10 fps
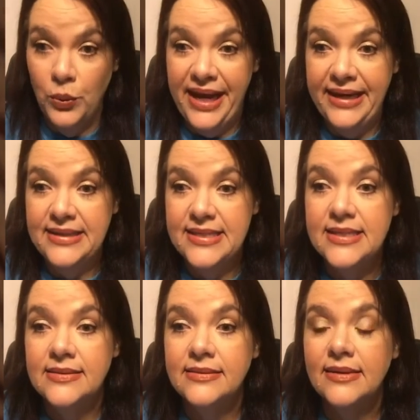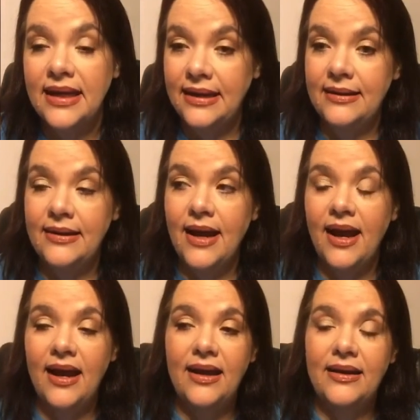more weight. And
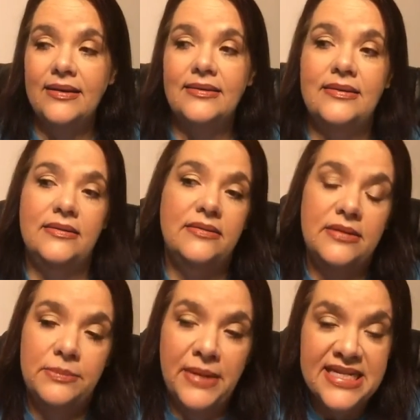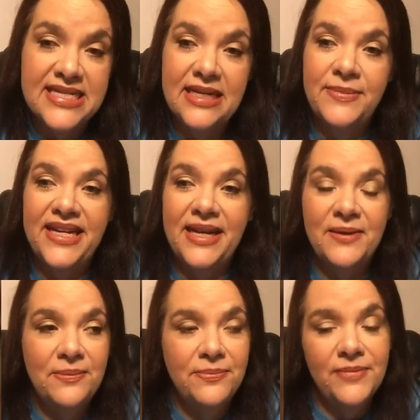my stomach,
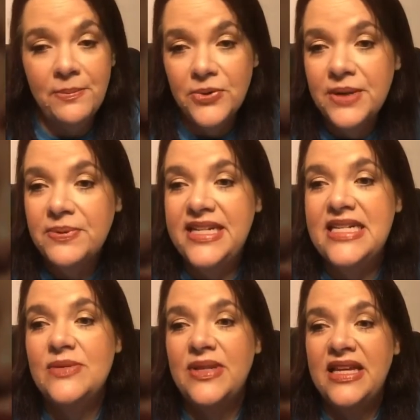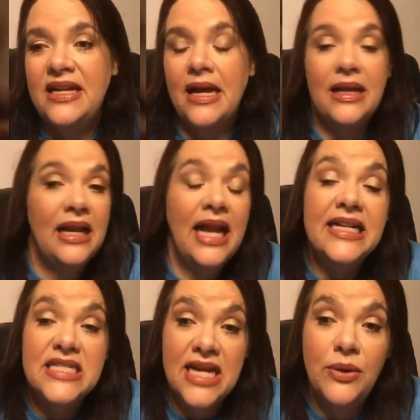I'm, I'm pretty pleased with it. I'd
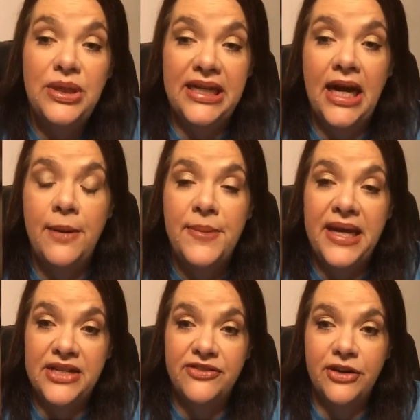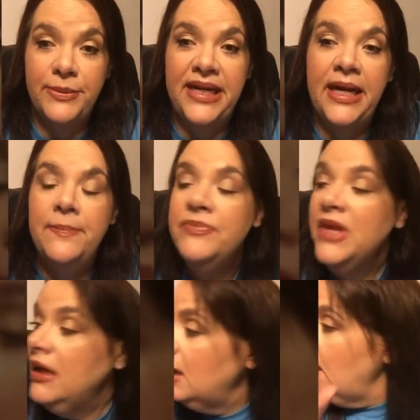like to tone it up and to firm it up.